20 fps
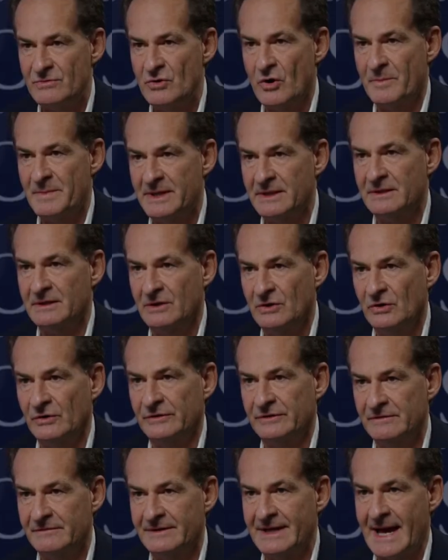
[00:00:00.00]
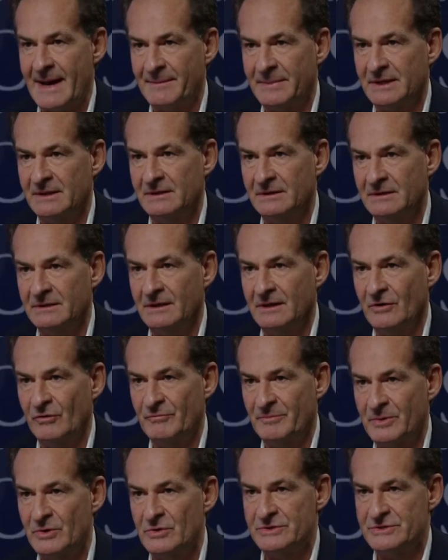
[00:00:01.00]
dropping the cost of capital
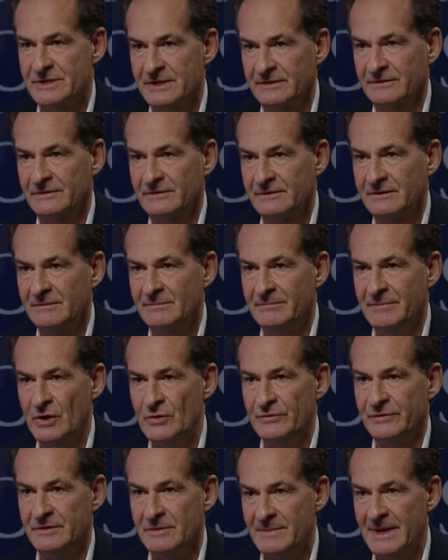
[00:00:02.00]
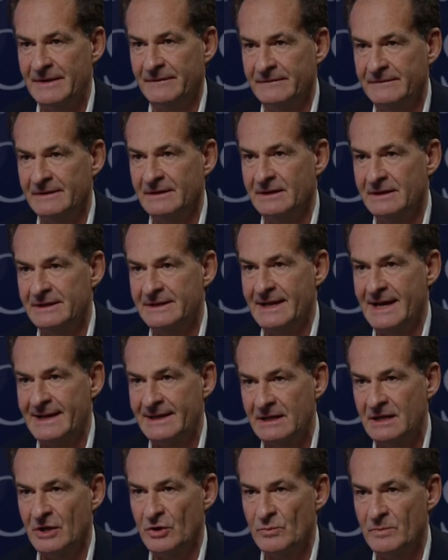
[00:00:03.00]
of projects, both domestically
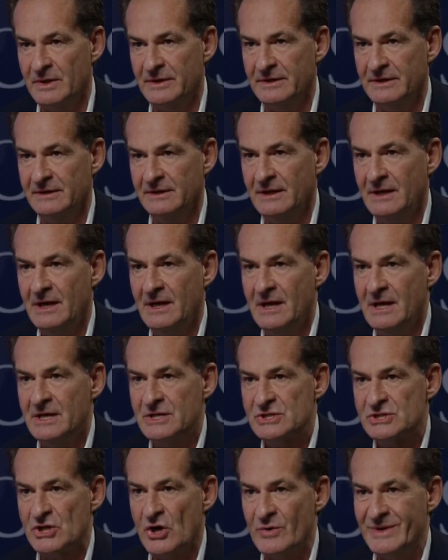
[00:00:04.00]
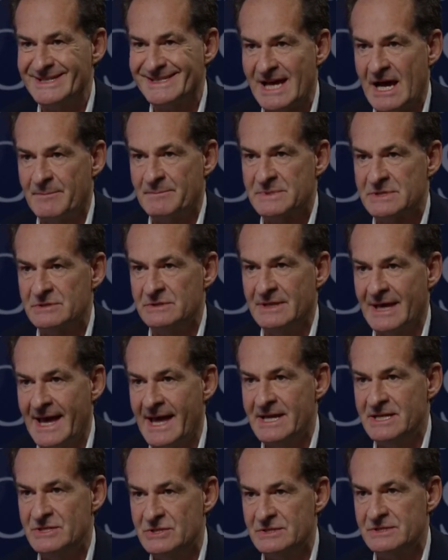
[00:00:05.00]
and globally. So it's up to the
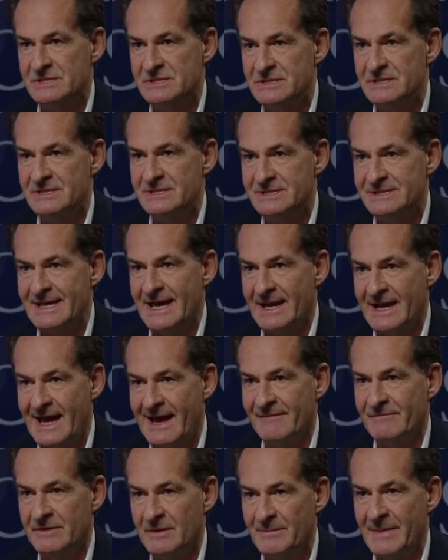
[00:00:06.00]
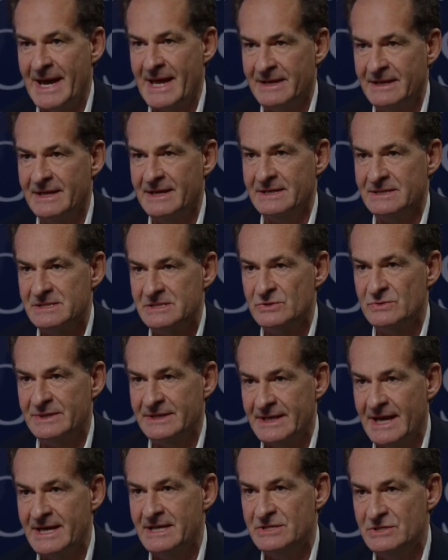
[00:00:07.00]
agencies that have the mandates to
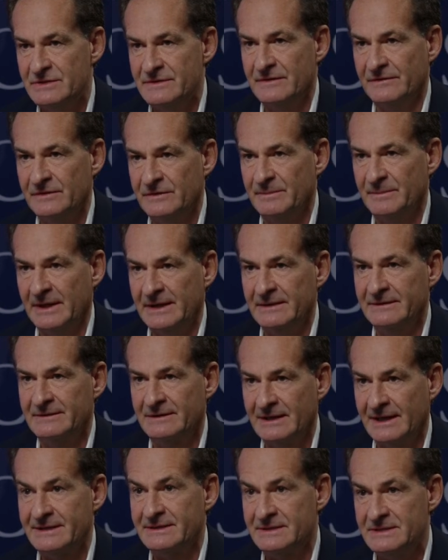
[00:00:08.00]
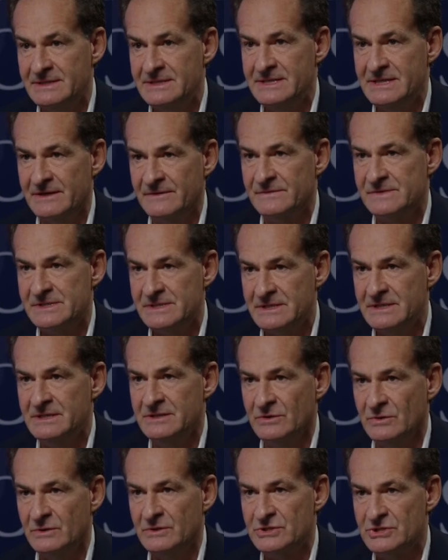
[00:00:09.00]
engage in this space, like the DFC,
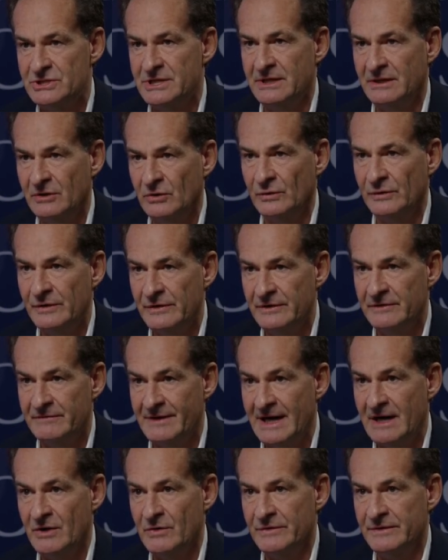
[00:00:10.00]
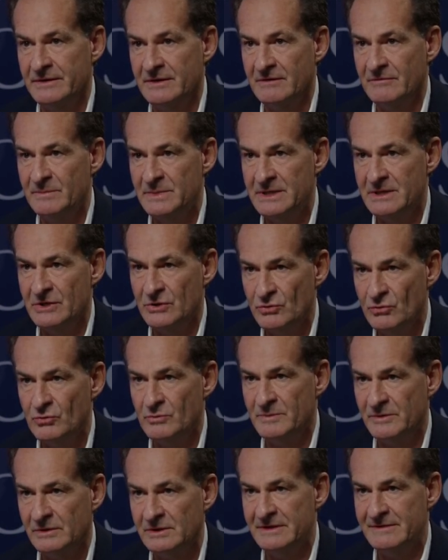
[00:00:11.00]
who are shareholders of ours and have been
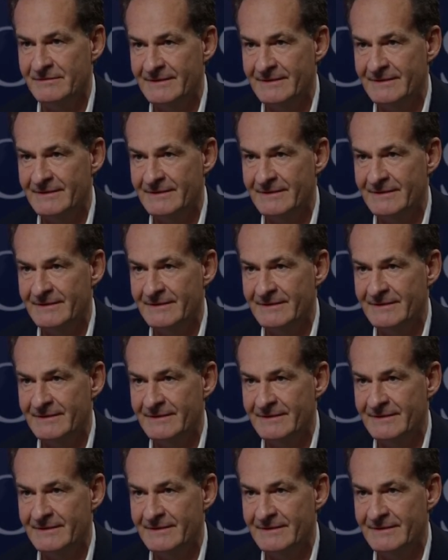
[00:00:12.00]
enormously